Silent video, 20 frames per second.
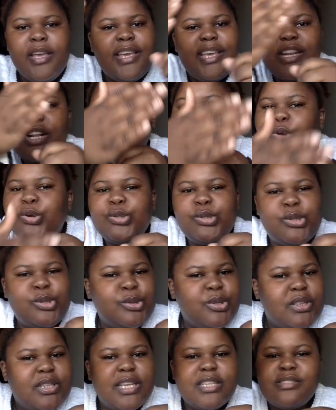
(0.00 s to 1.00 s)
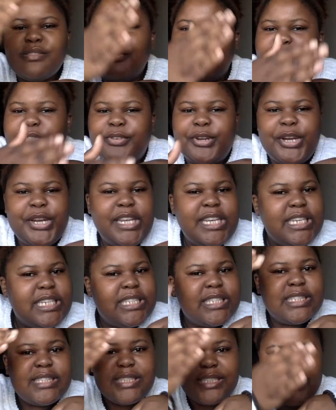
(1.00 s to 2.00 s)
it goes through things very
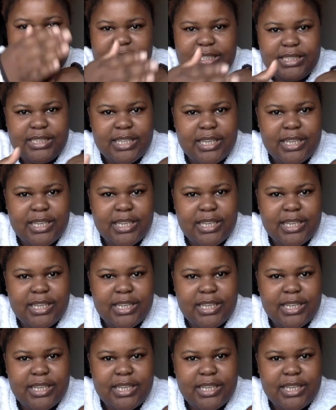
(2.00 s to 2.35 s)
easily.